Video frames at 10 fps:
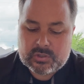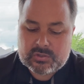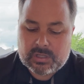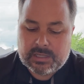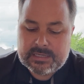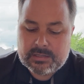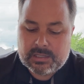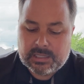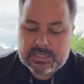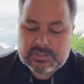It's
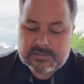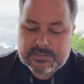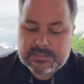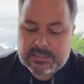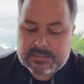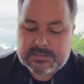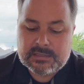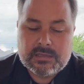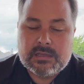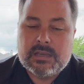Galatians
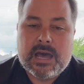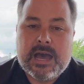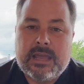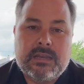6:9,